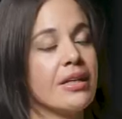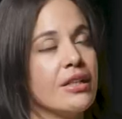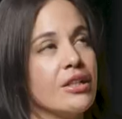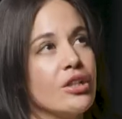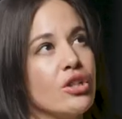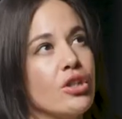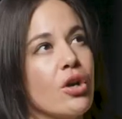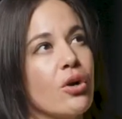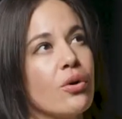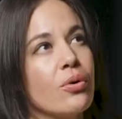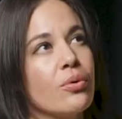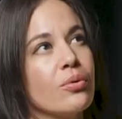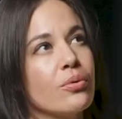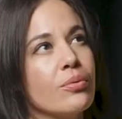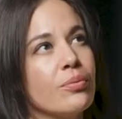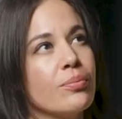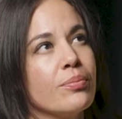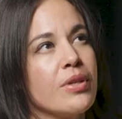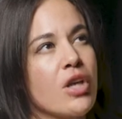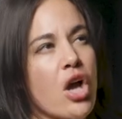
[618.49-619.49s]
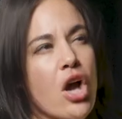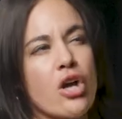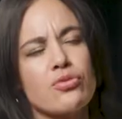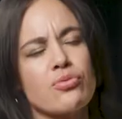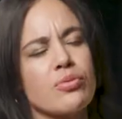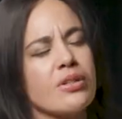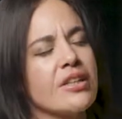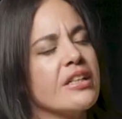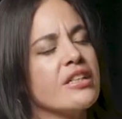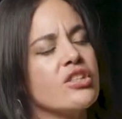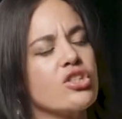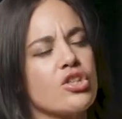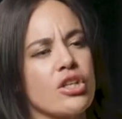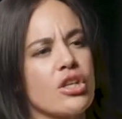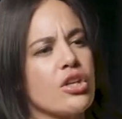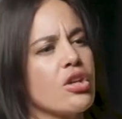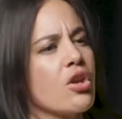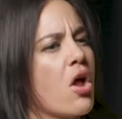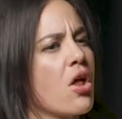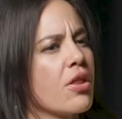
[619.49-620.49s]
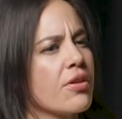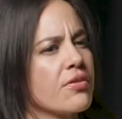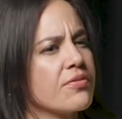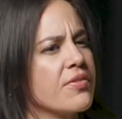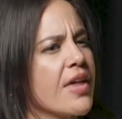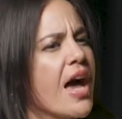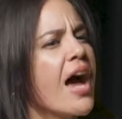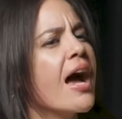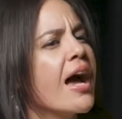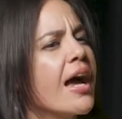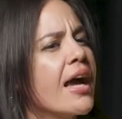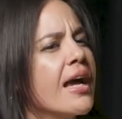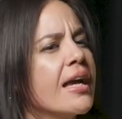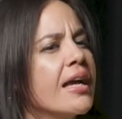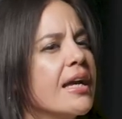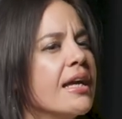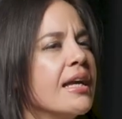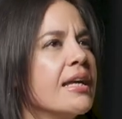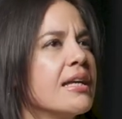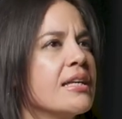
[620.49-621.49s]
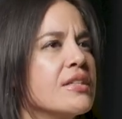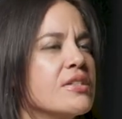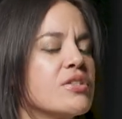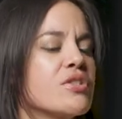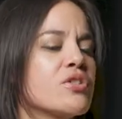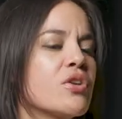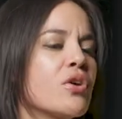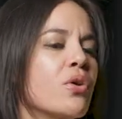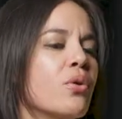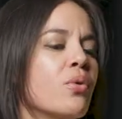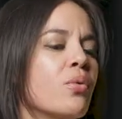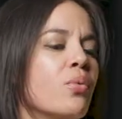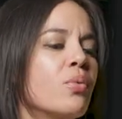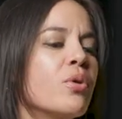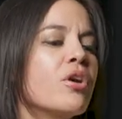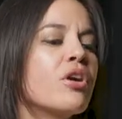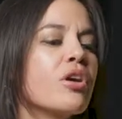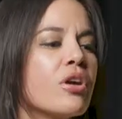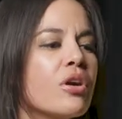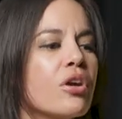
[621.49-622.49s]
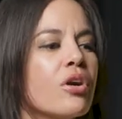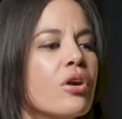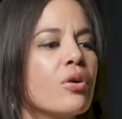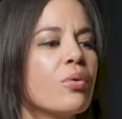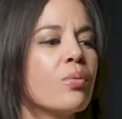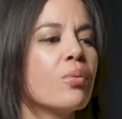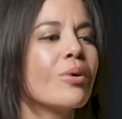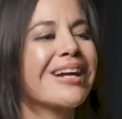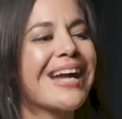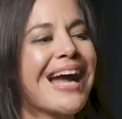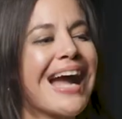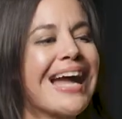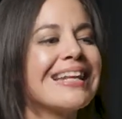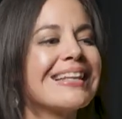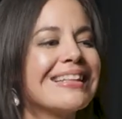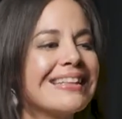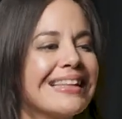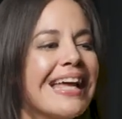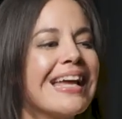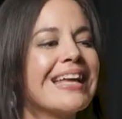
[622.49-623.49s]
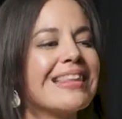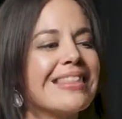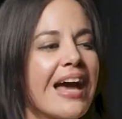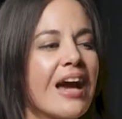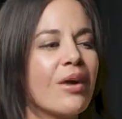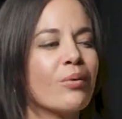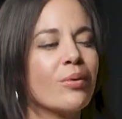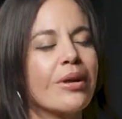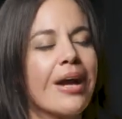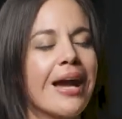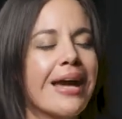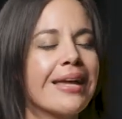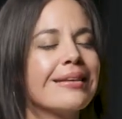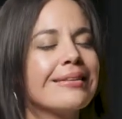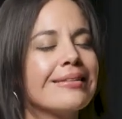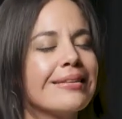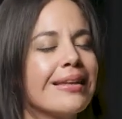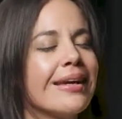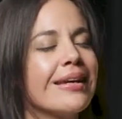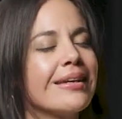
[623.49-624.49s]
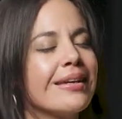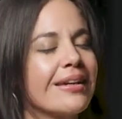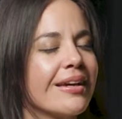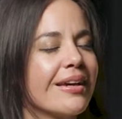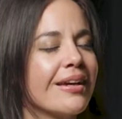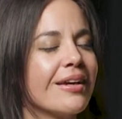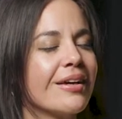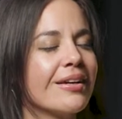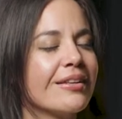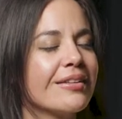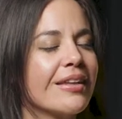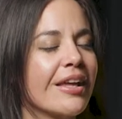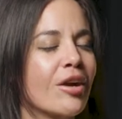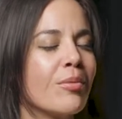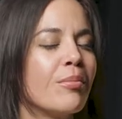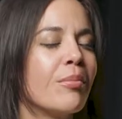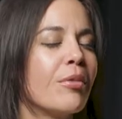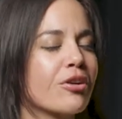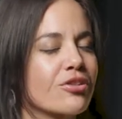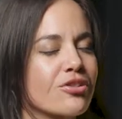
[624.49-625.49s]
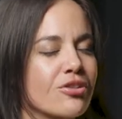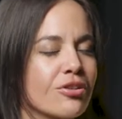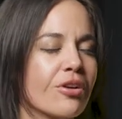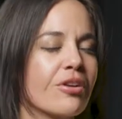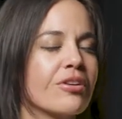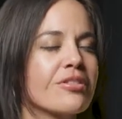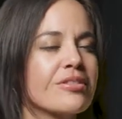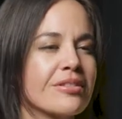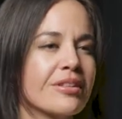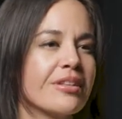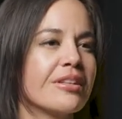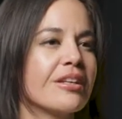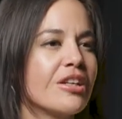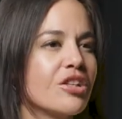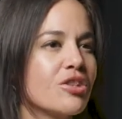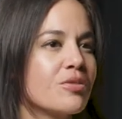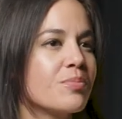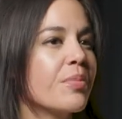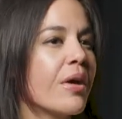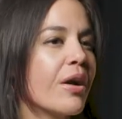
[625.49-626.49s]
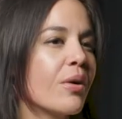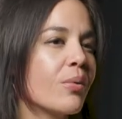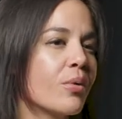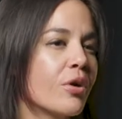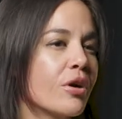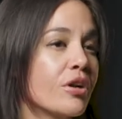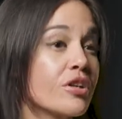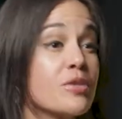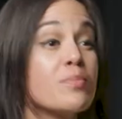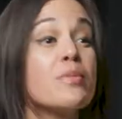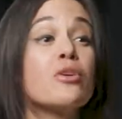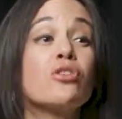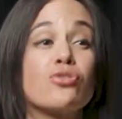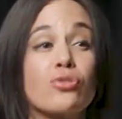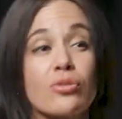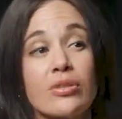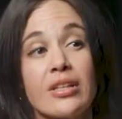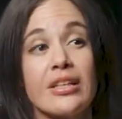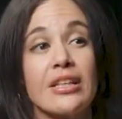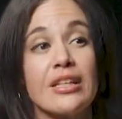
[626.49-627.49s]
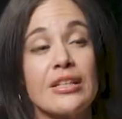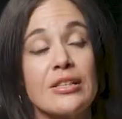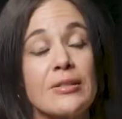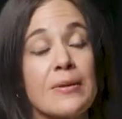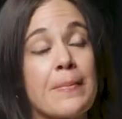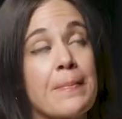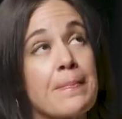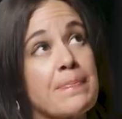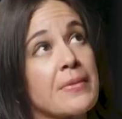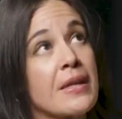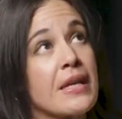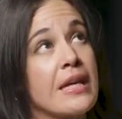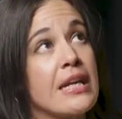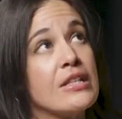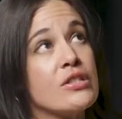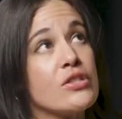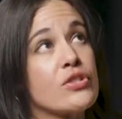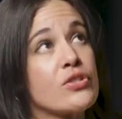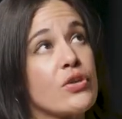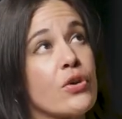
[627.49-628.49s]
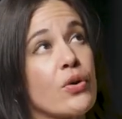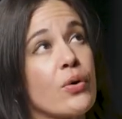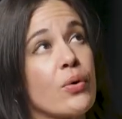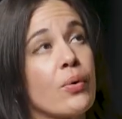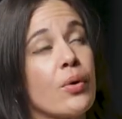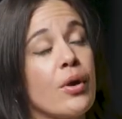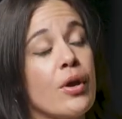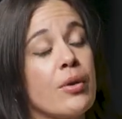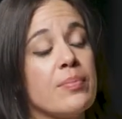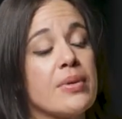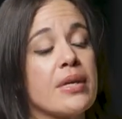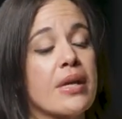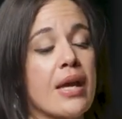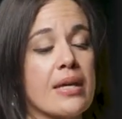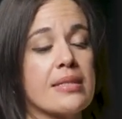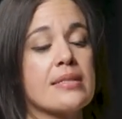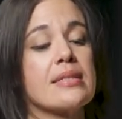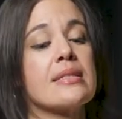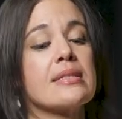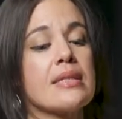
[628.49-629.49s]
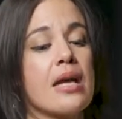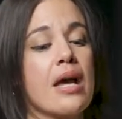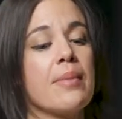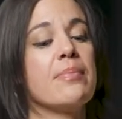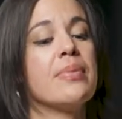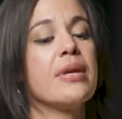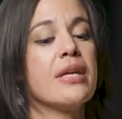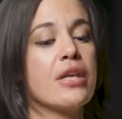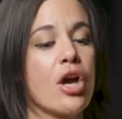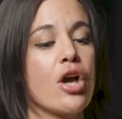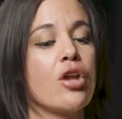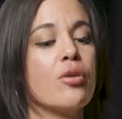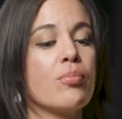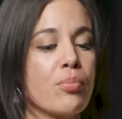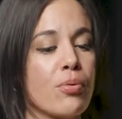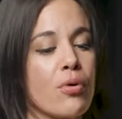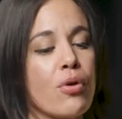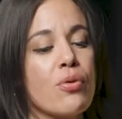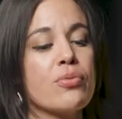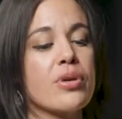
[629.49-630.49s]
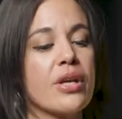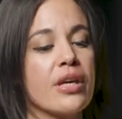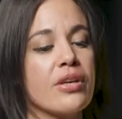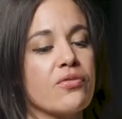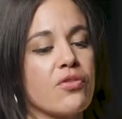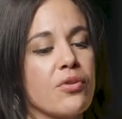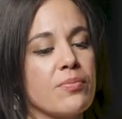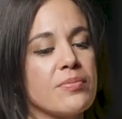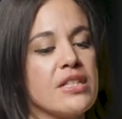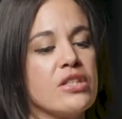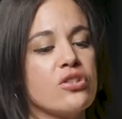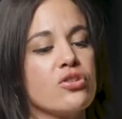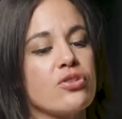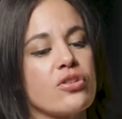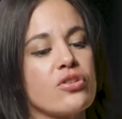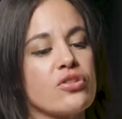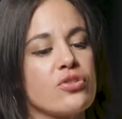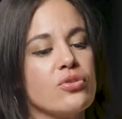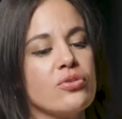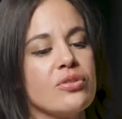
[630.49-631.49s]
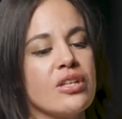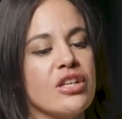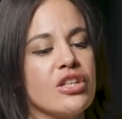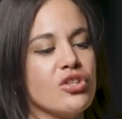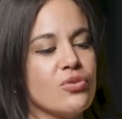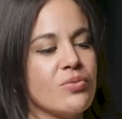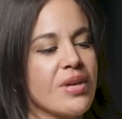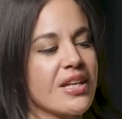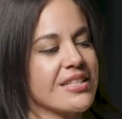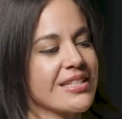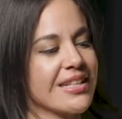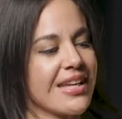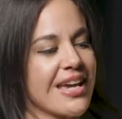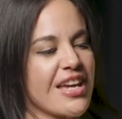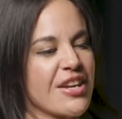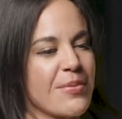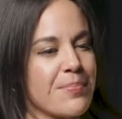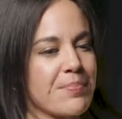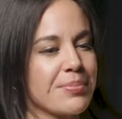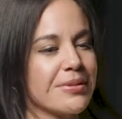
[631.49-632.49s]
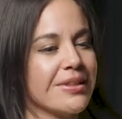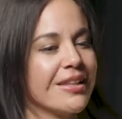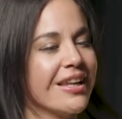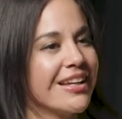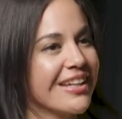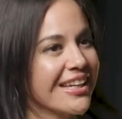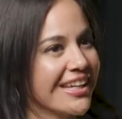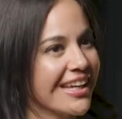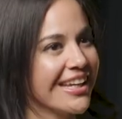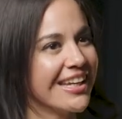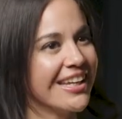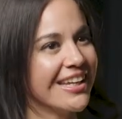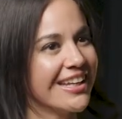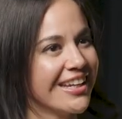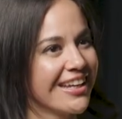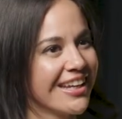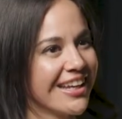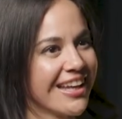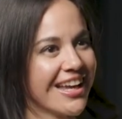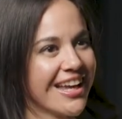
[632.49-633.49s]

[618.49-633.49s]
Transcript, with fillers: you know, beyond religion and all of that. And so we're kind of like that. We're kind of like a martial arts lineage, but we're a spiritual lineage. And so because it's been unbroken from teacher to student, you get to kind of plug in